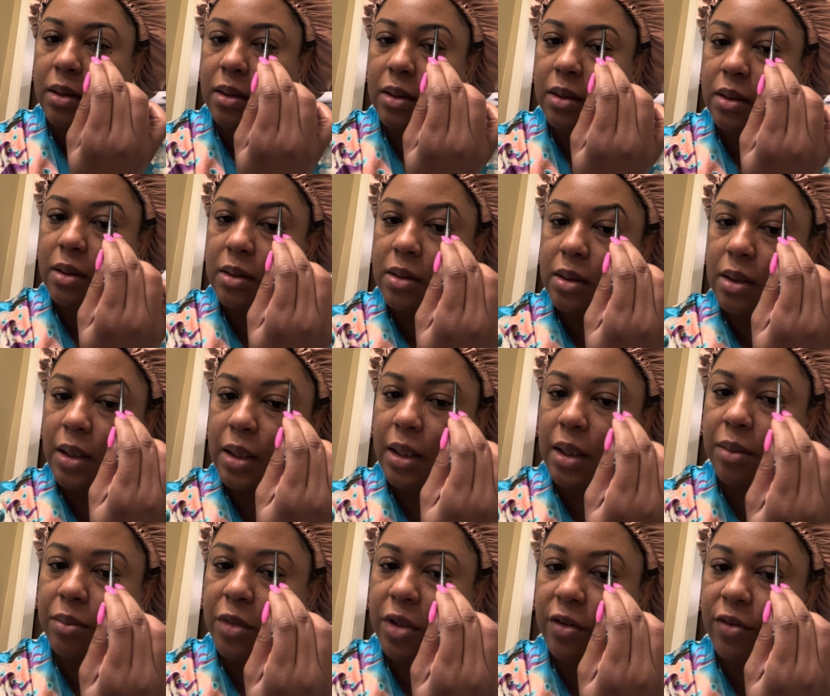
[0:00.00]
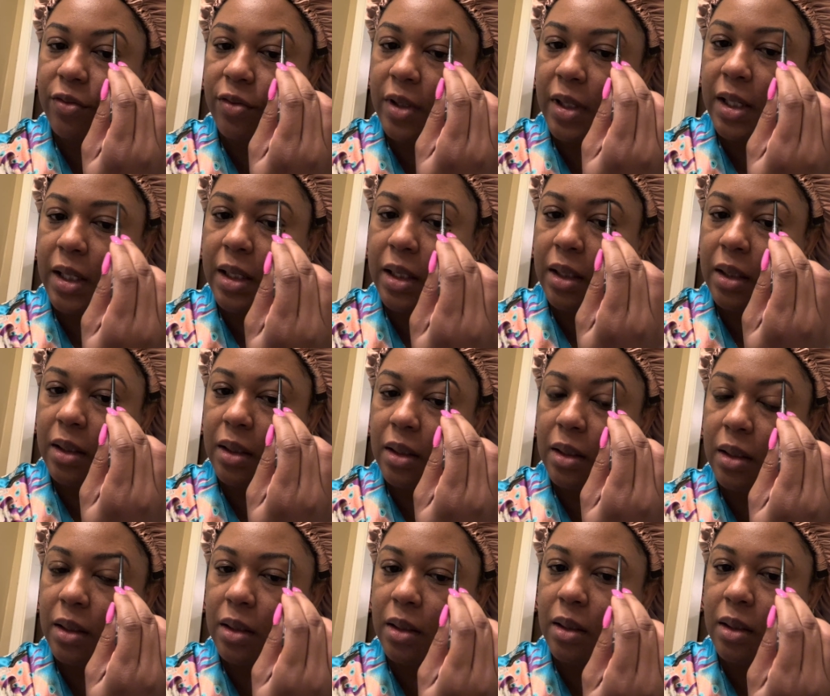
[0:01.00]
You see how I'm defining
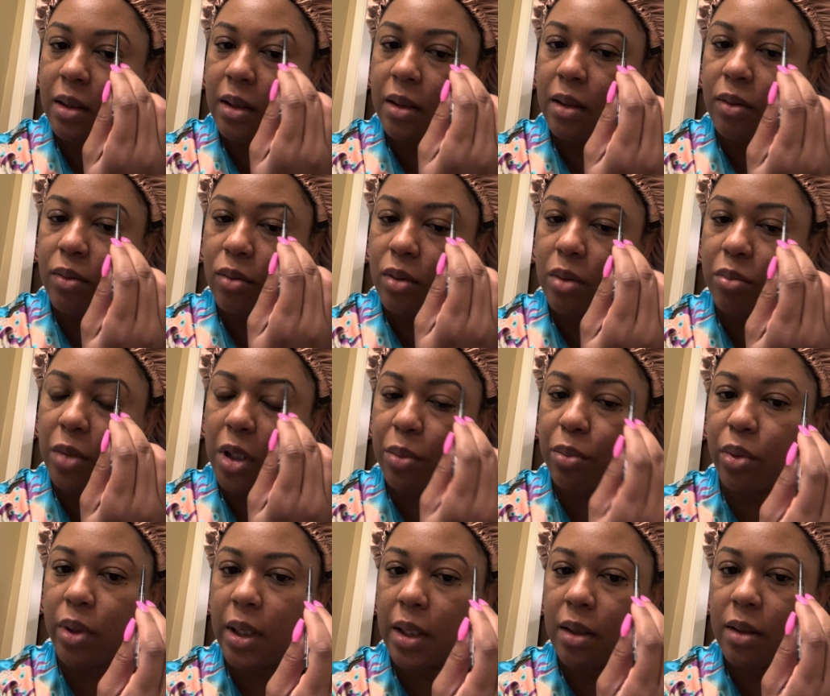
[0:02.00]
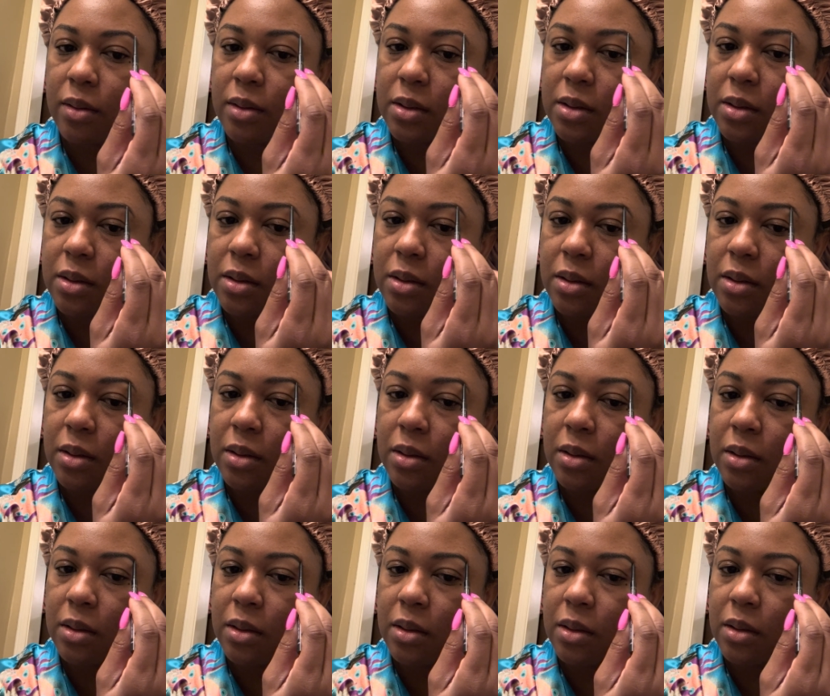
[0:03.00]
what my brows
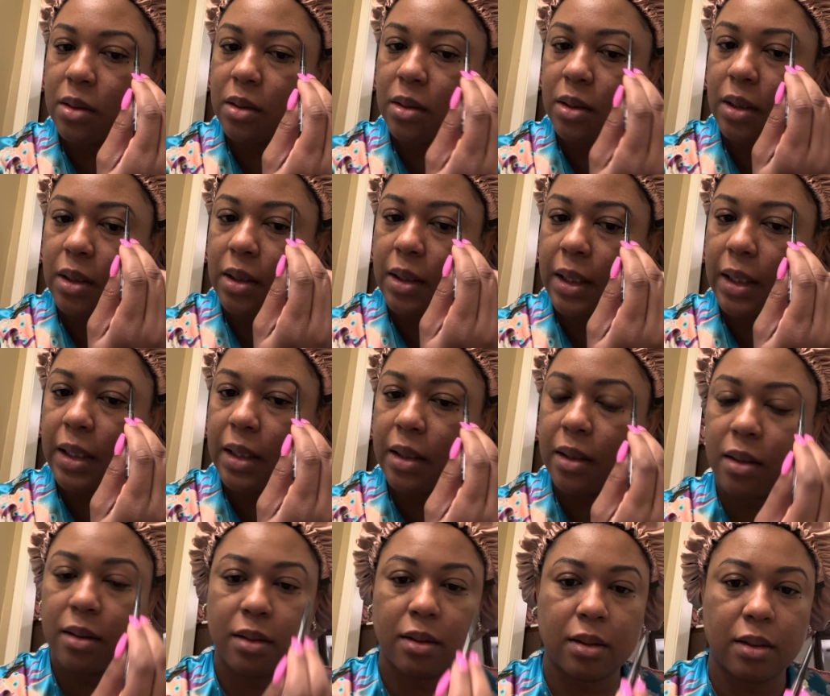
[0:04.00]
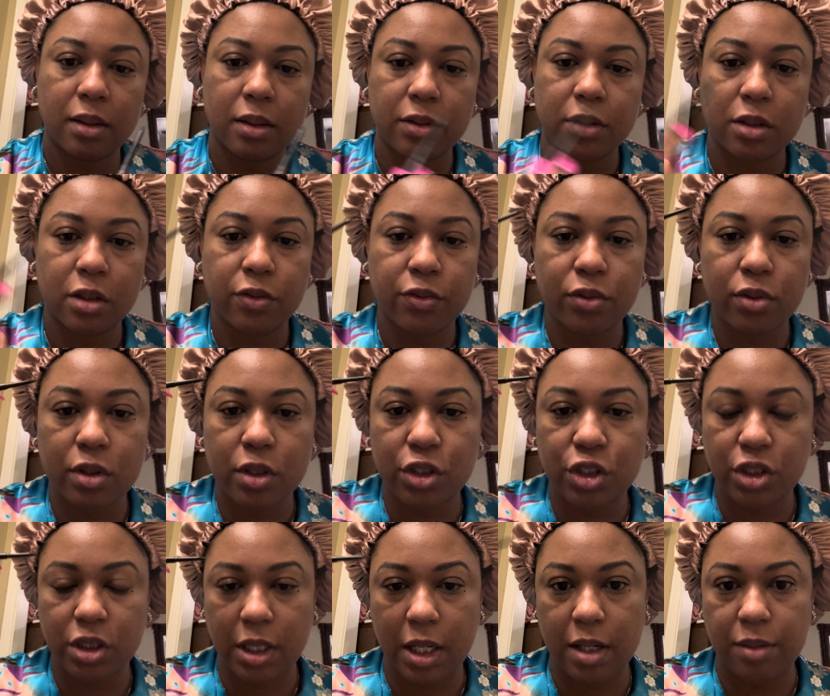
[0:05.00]
look like. So for a
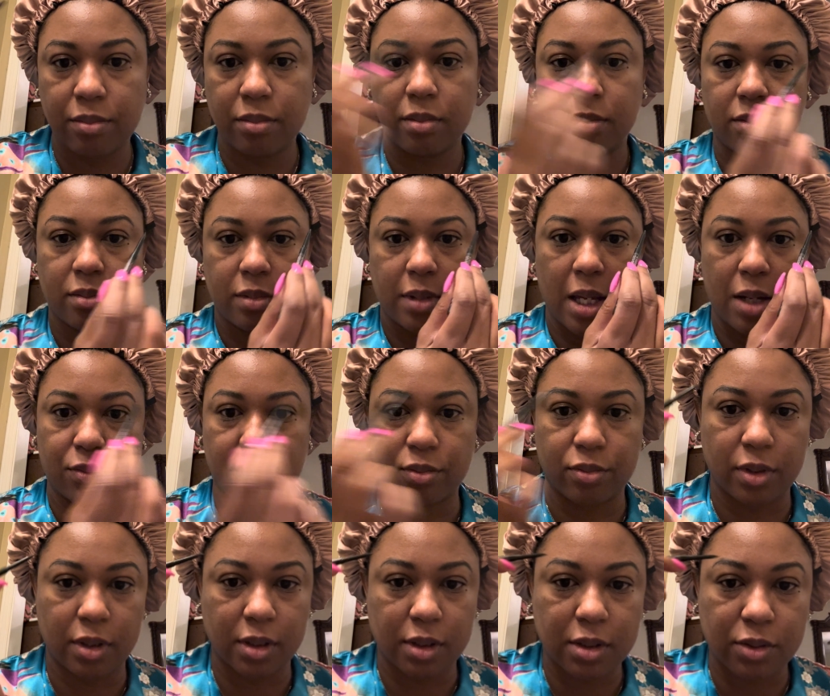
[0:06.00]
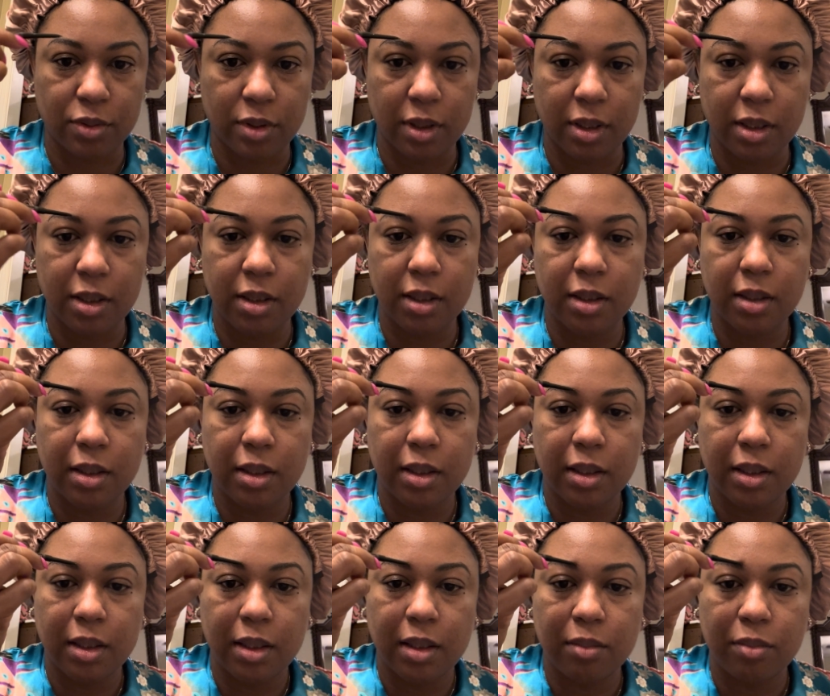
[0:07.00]
shape, that one looks really good.
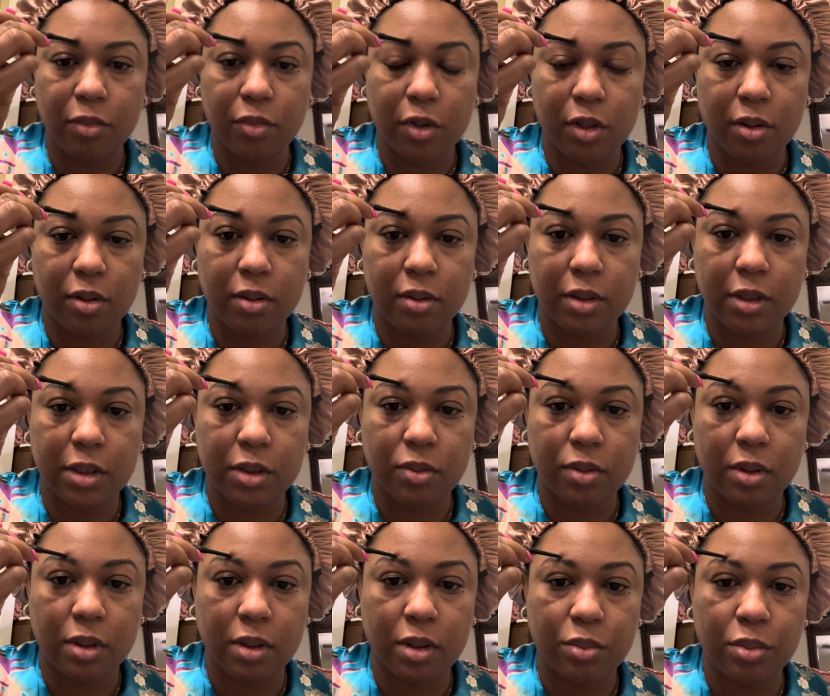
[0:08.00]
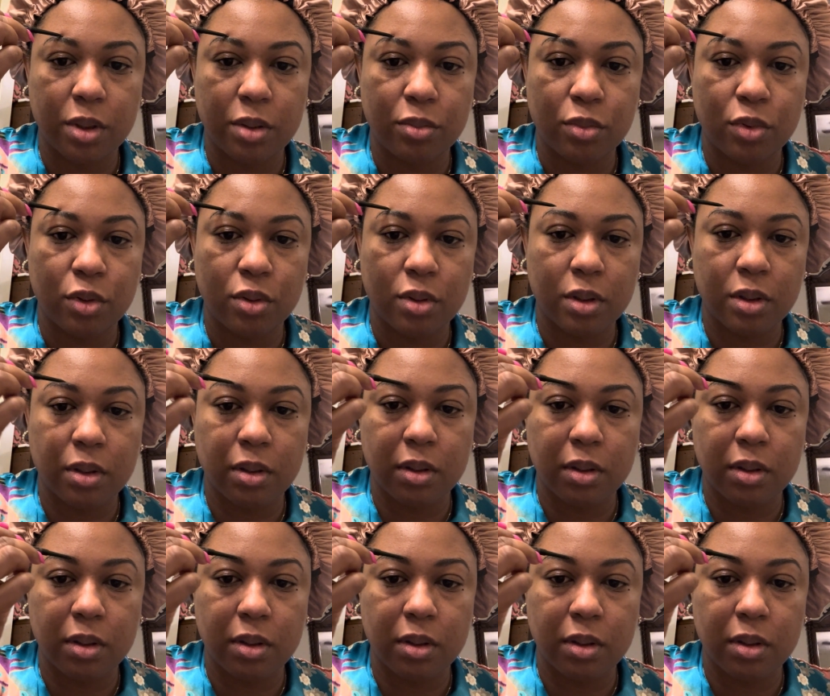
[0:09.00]
Work on this one a little bit more.